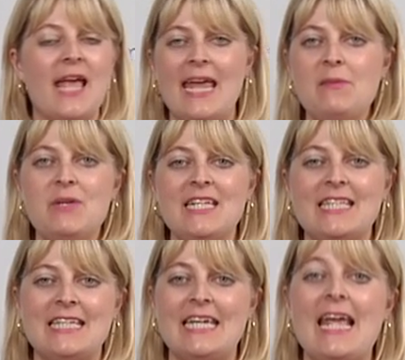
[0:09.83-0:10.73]
A B
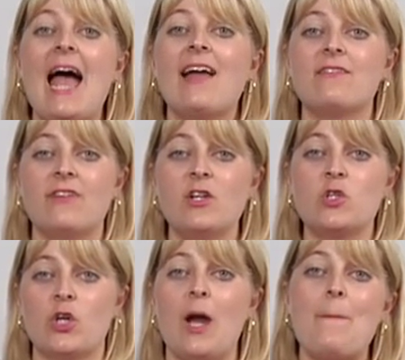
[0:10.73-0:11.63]
C
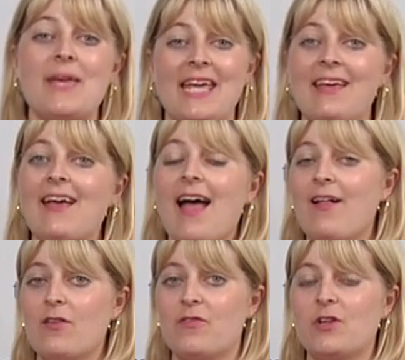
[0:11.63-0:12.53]
Adventure Pink
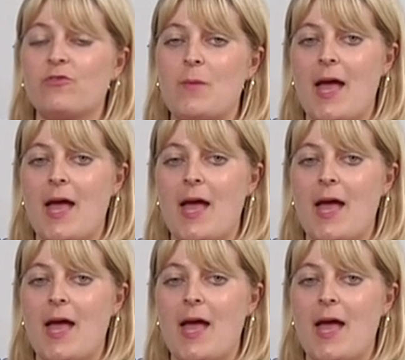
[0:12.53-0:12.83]
Elephant from